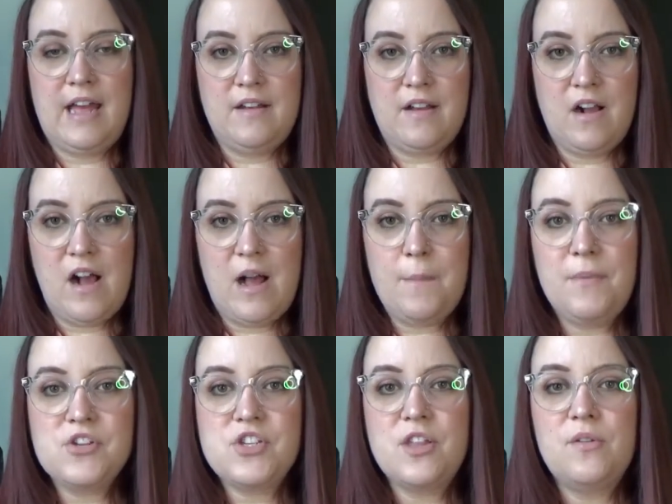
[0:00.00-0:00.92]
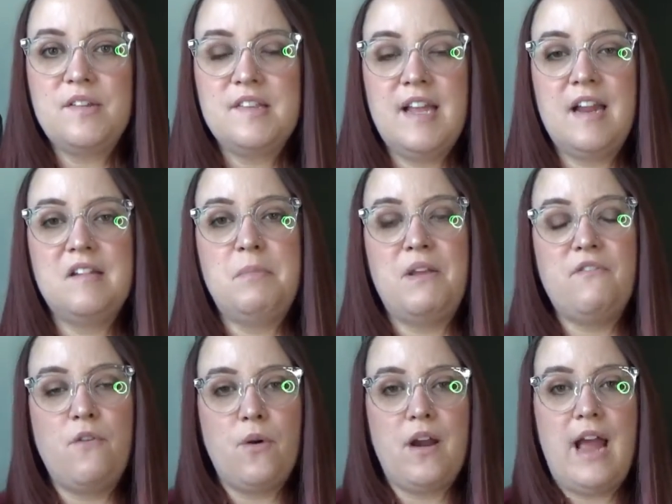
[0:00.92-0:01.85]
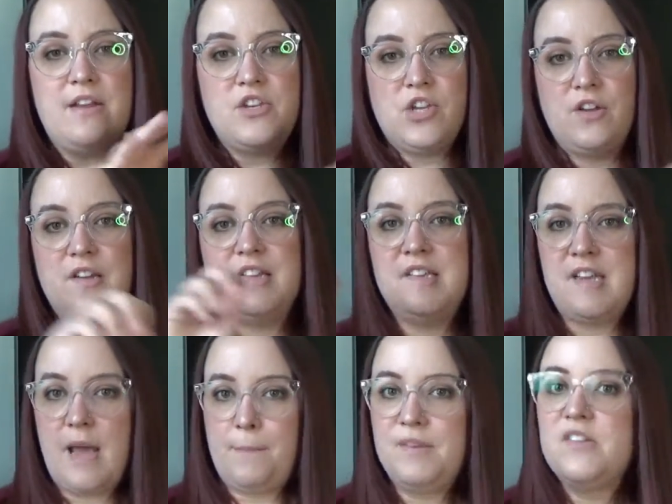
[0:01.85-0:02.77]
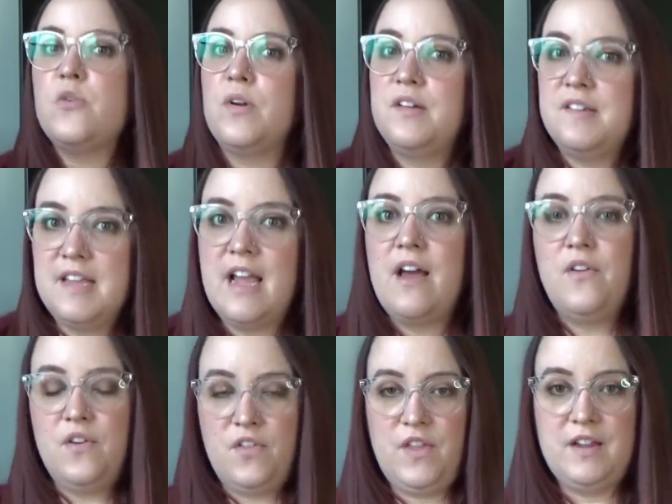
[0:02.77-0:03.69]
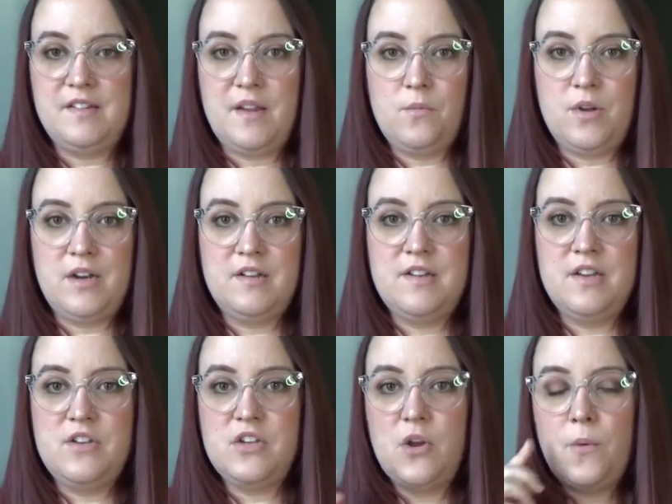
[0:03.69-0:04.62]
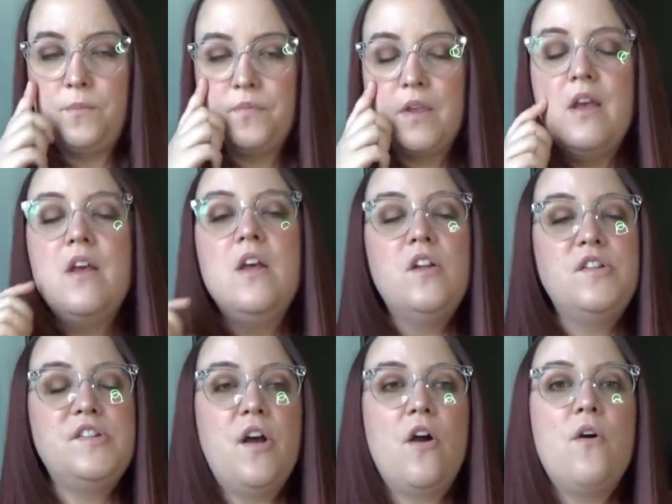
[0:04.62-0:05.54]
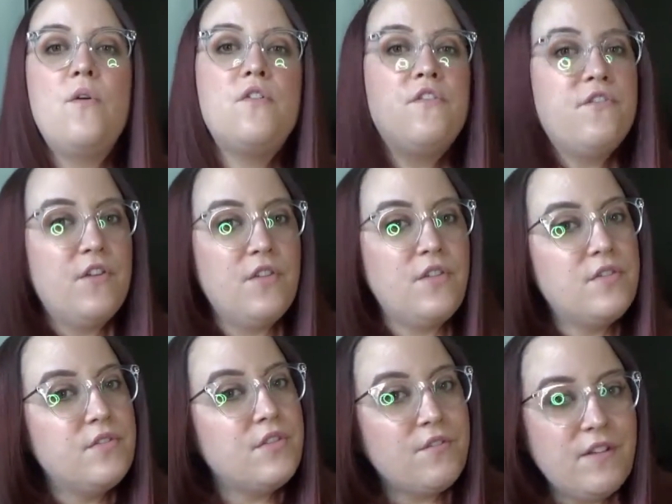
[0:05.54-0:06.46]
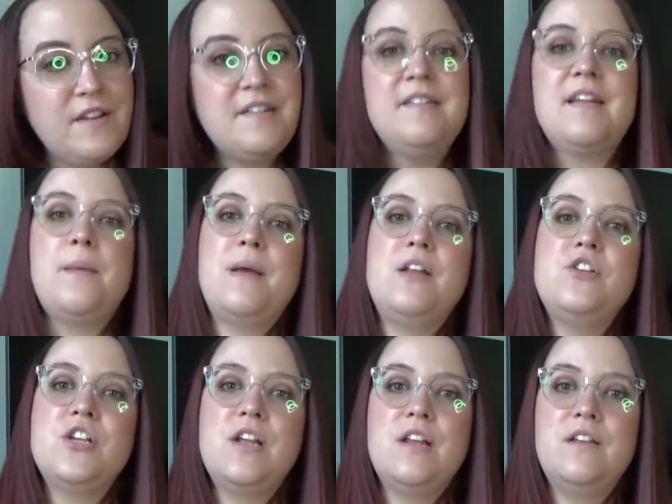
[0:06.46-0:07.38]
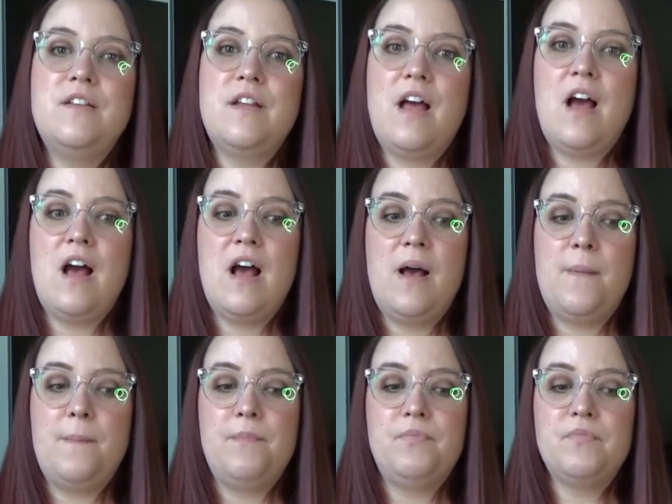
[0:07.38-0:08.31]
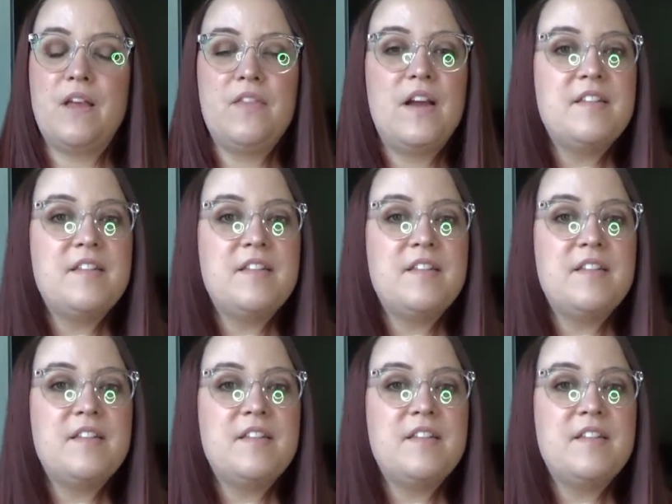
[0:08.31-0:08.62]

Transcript: and accomplish those things before I took steps towards the other things I wanted to do. So, for the reasons I mentioned, um,